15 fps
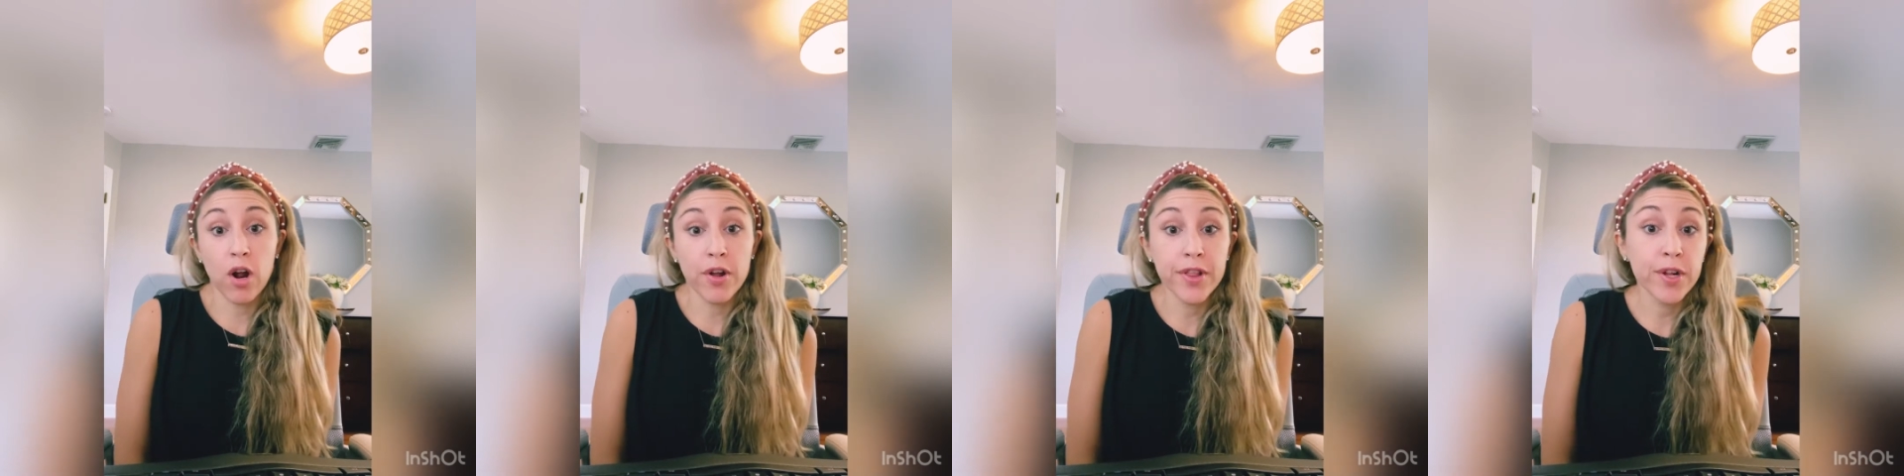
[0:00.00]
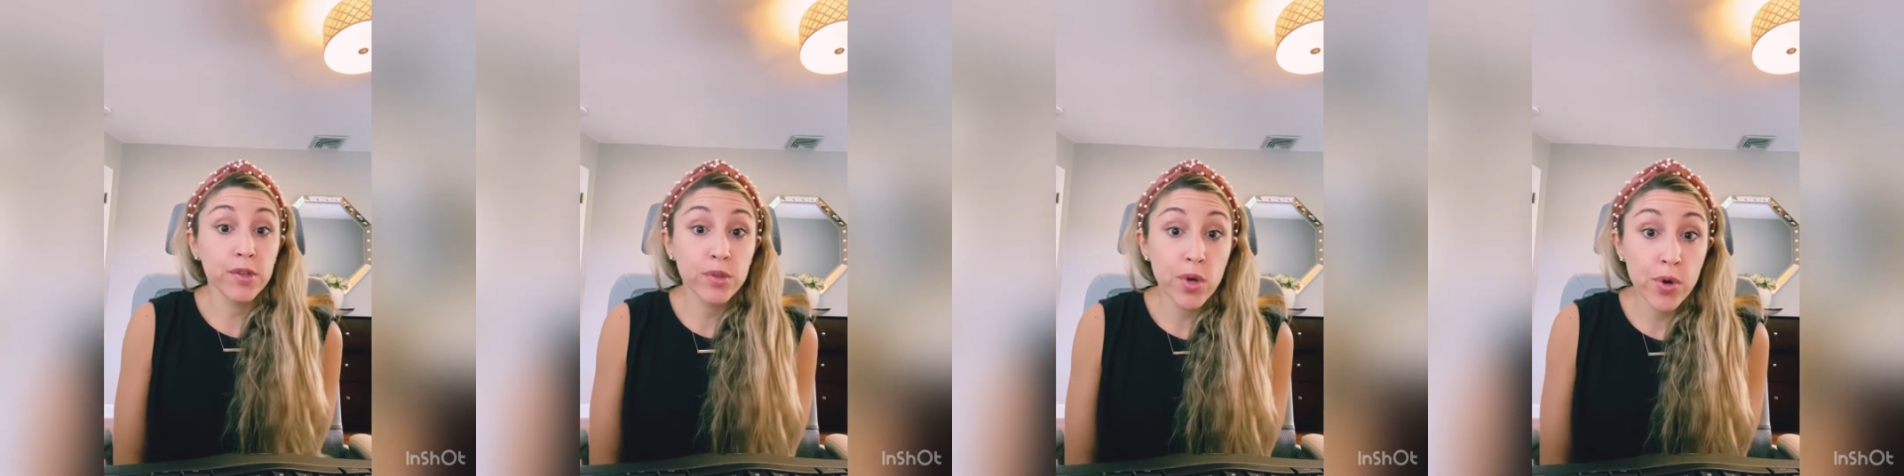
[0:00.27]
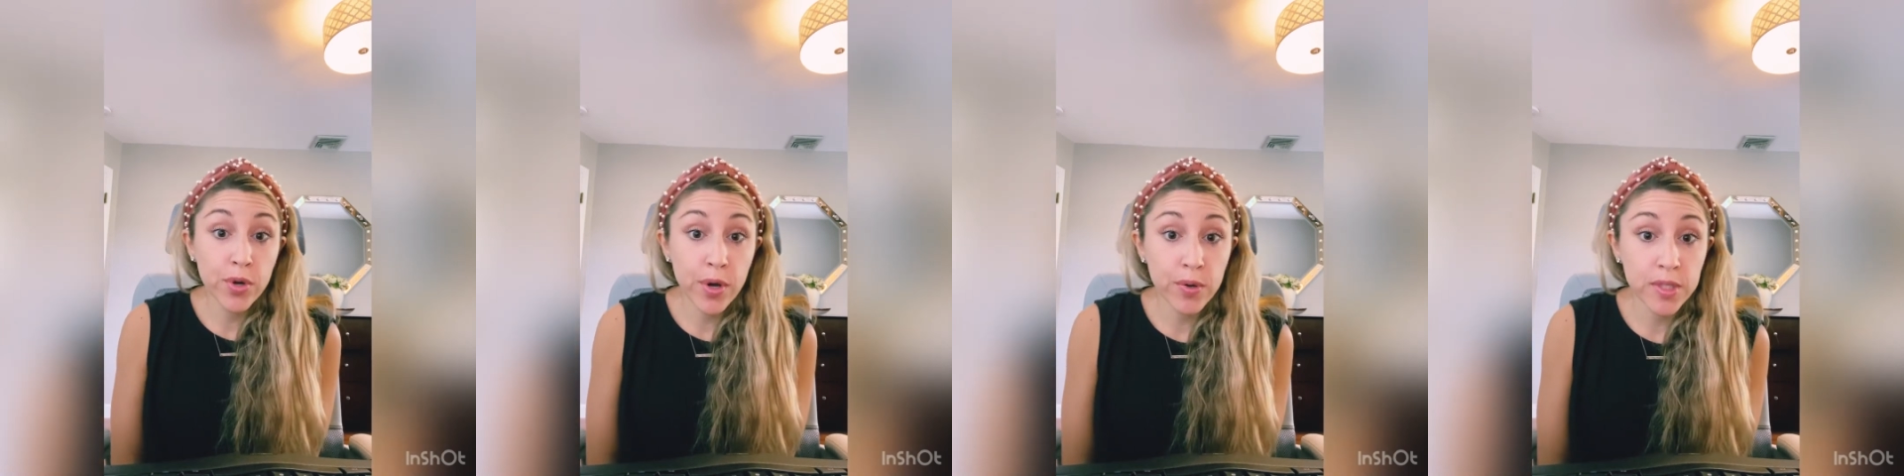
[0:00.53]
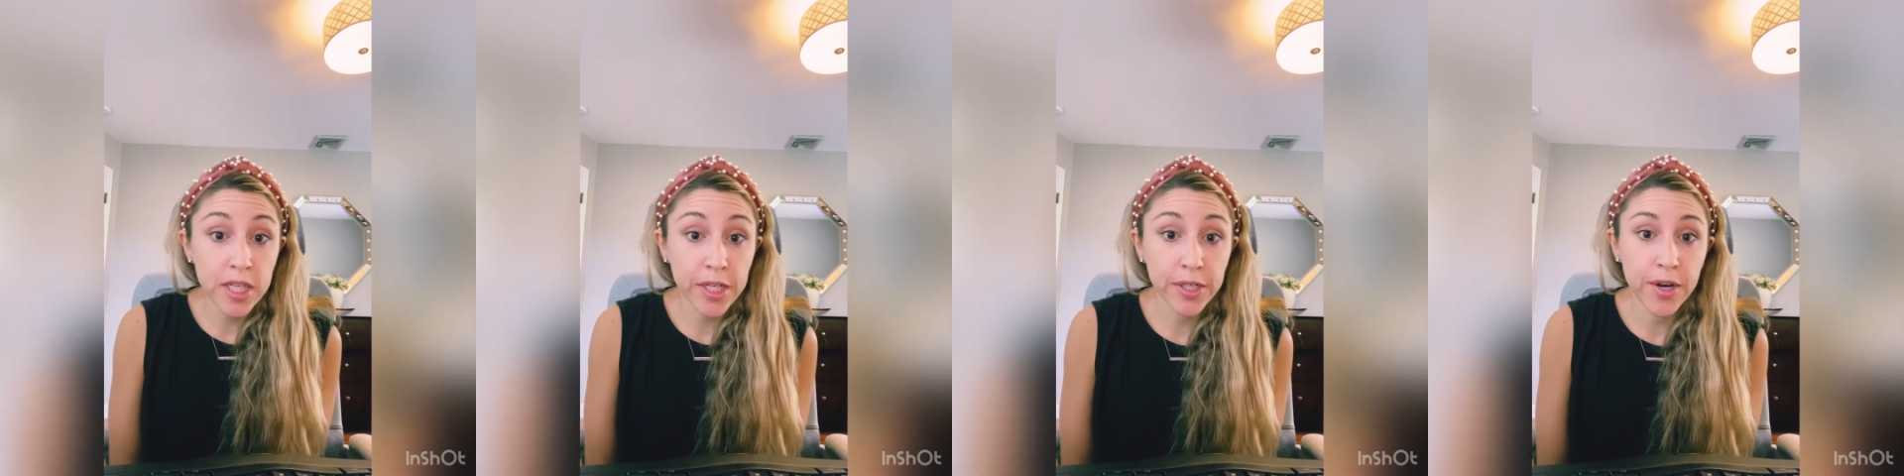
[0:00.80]
are there
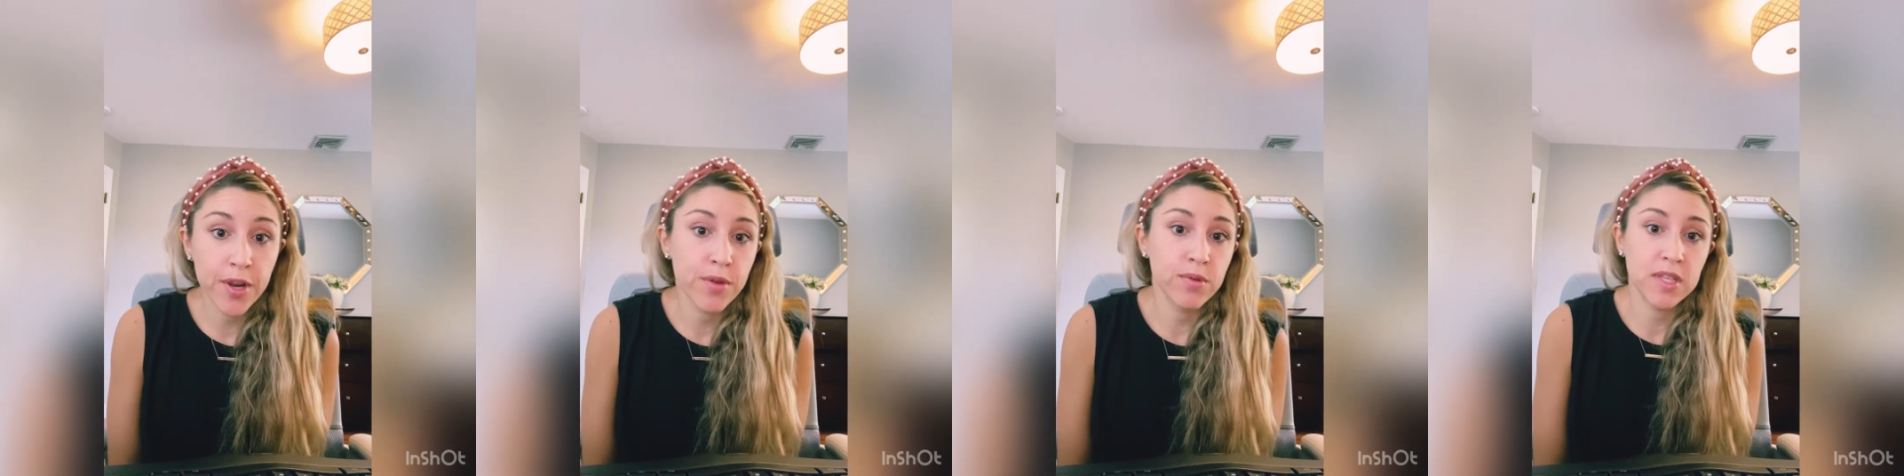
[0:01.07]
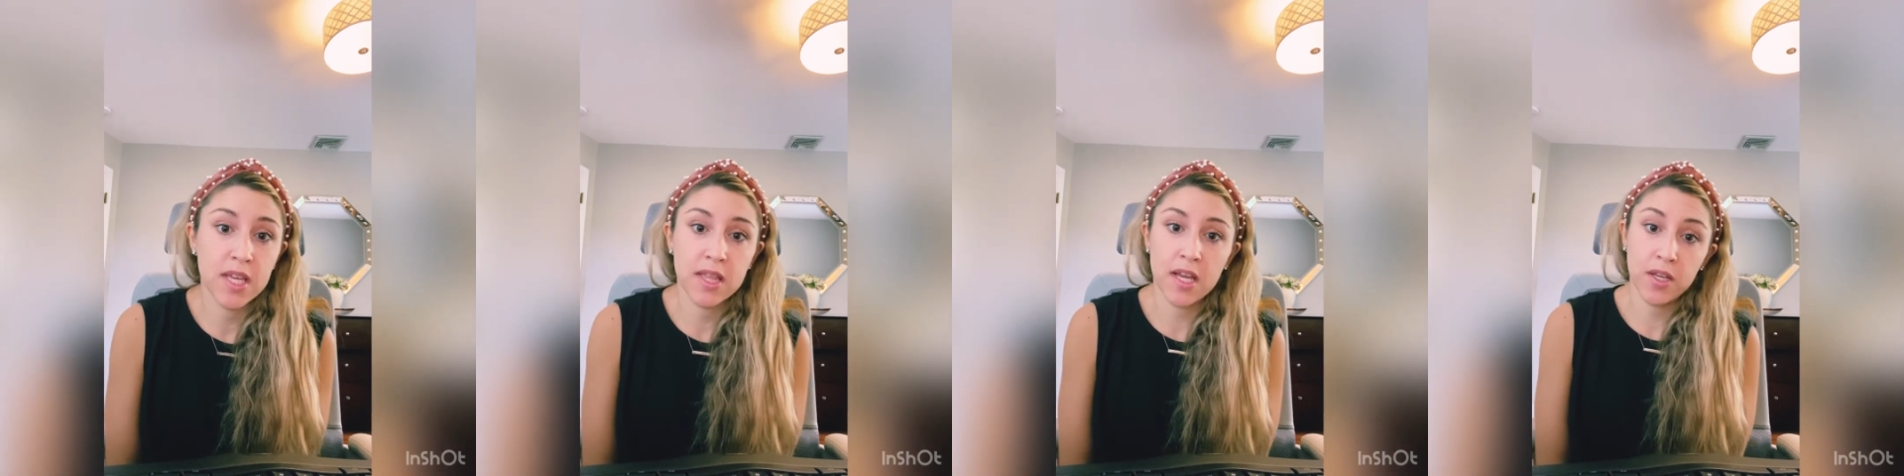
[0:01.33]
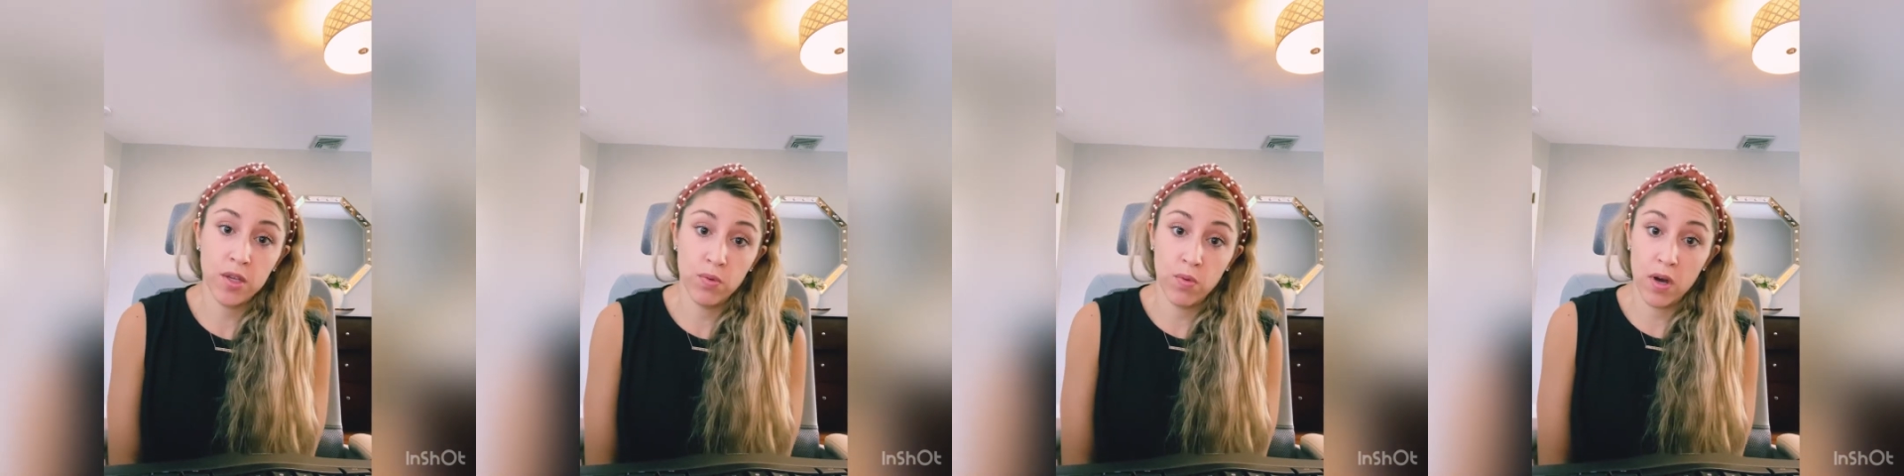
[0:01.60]
logos that you're using that you